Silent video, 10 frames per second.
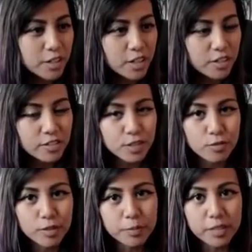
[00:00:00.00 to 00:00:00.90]
I'm gonna go over
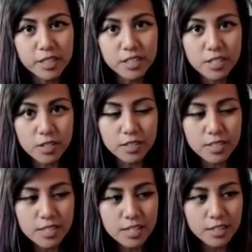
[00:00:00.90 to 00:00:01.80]
this replay so you
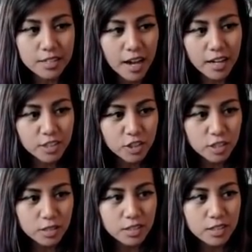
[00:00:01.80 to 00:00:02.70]
can see it in
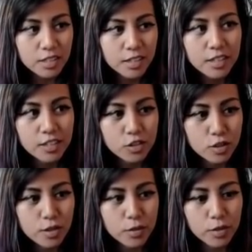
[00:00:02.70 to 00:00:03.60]
action,
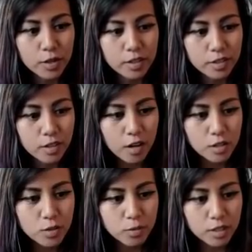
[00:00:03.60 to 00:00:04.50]
just so you know how the
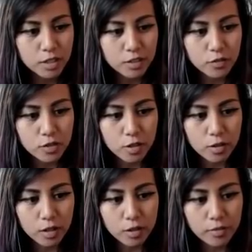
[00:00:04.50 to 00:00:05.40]
cards work if you
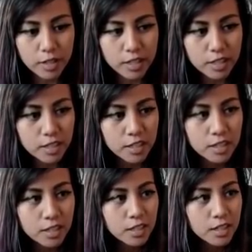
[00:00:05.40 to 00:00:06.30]
don't already.
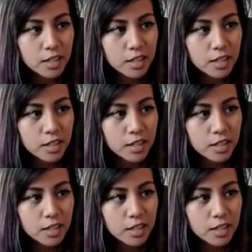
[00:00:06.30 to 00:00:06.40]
